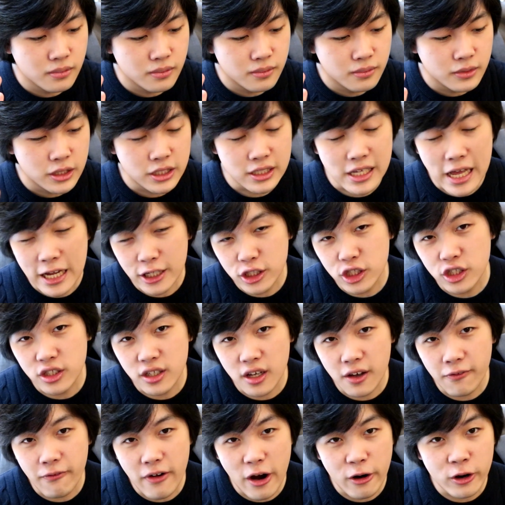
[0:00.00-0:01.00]
Slashers
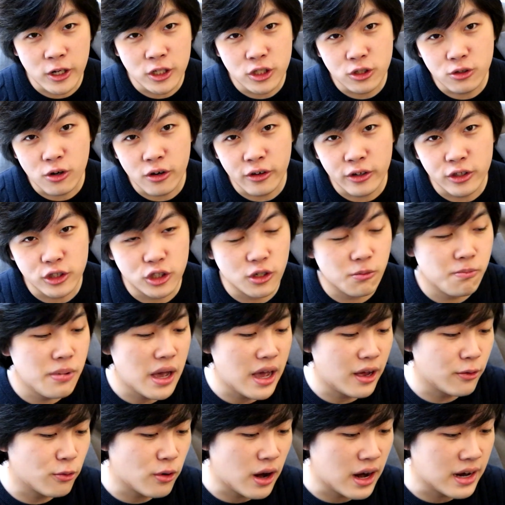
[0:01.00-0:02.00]
are very strong in
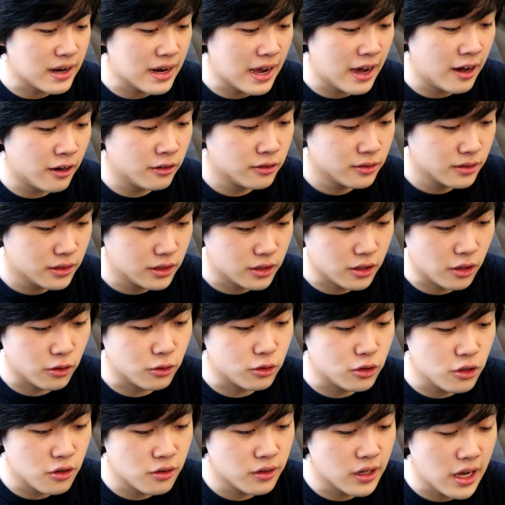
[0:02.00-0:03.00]
Japan right now, so
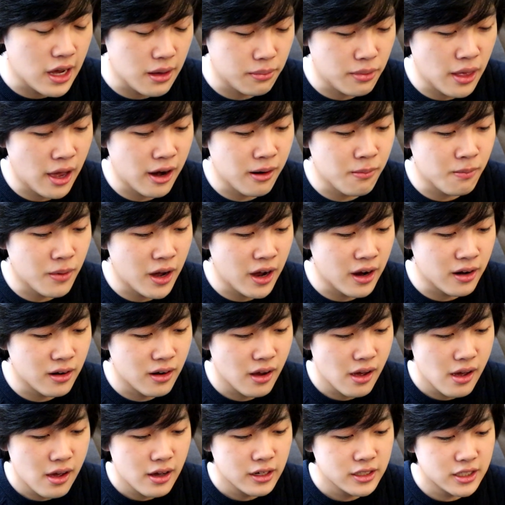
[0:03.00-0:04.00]
do keep that in mind.
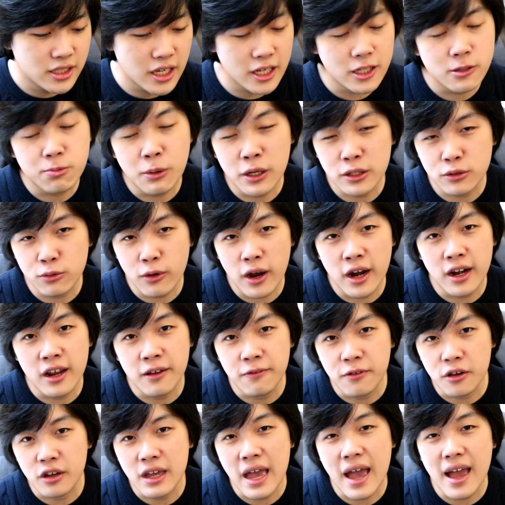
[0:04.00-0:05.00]
6+ Rayleigh,
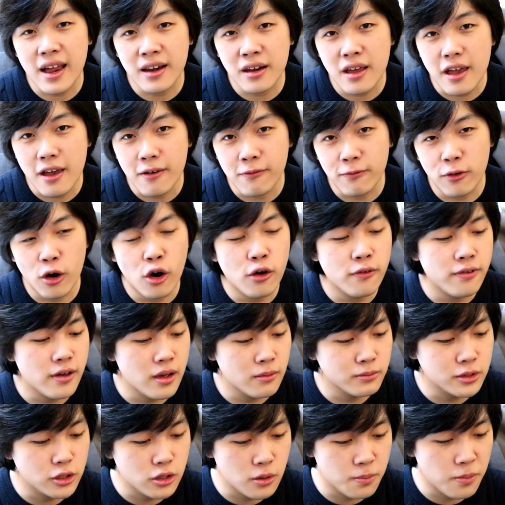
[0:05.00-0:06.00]
if you can evolve
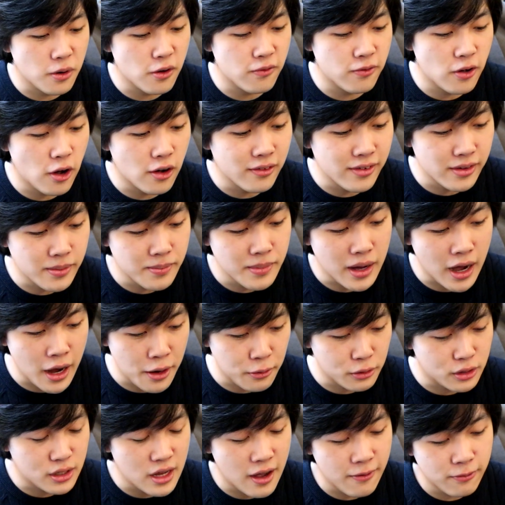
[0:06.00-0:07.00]
him, super evolve him, I
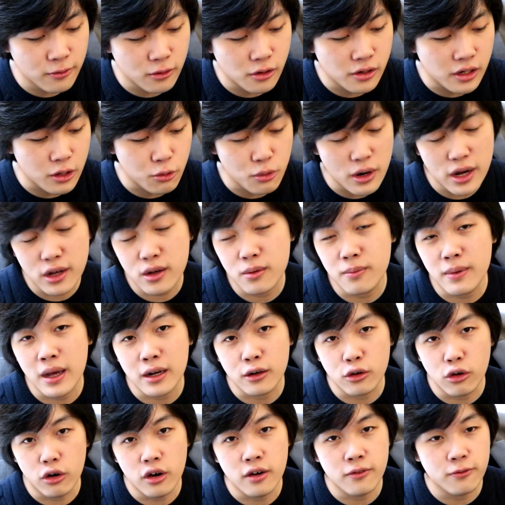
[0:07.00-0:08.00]
would definitely
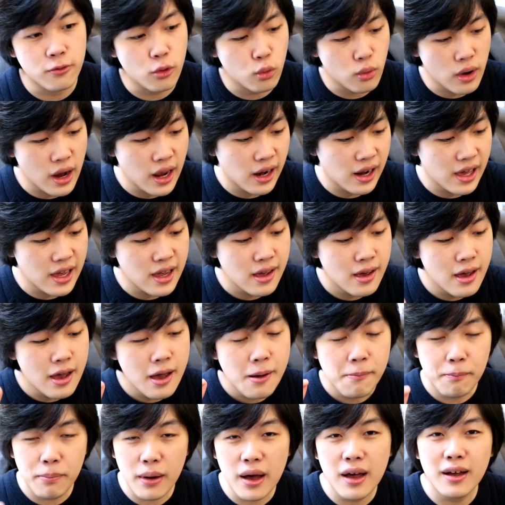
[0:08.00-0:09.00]
recommend going for Rayleigh.
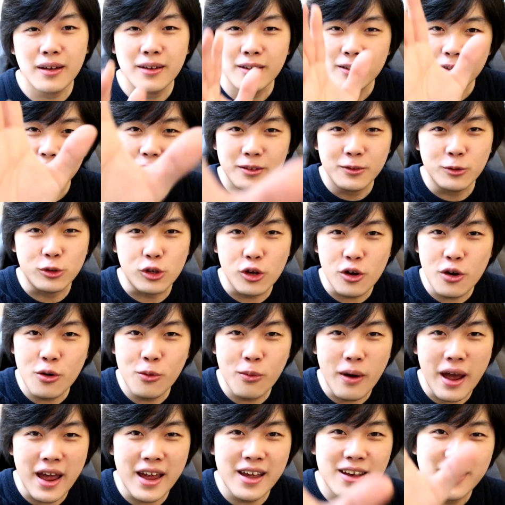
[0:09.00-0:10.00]
But do
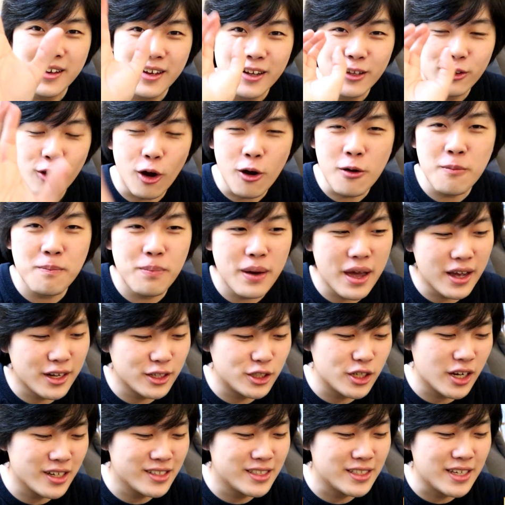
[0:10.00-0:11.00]
wait. Don't pick
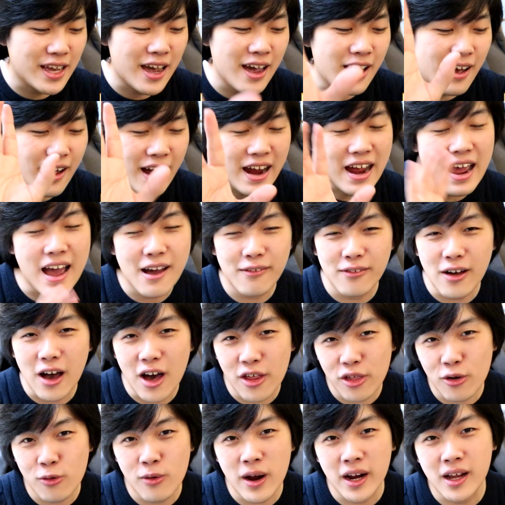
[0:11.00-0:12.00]
just yet. I have
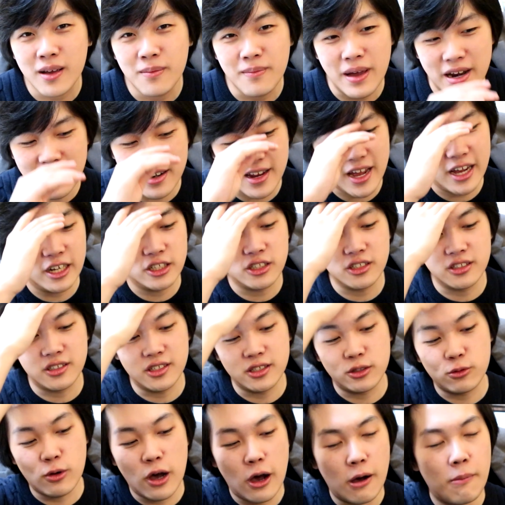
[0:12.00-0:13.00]
other recommendations
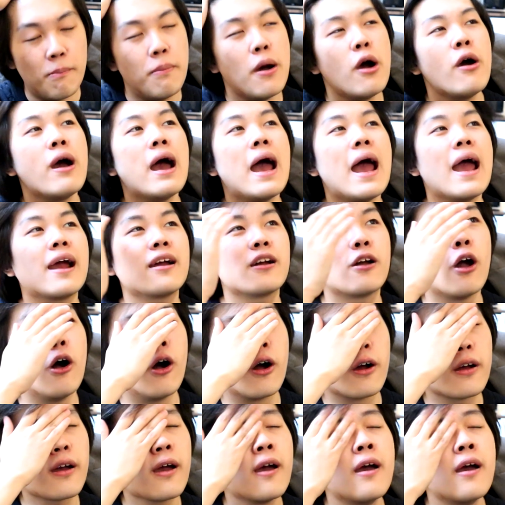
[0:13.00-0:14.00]
as well. Boa Hancock.